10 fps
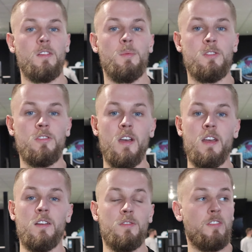to come and
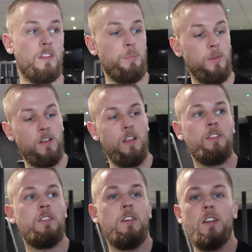train. Obviously they put the
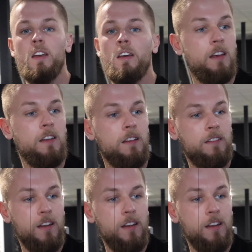classes on here, as Elliot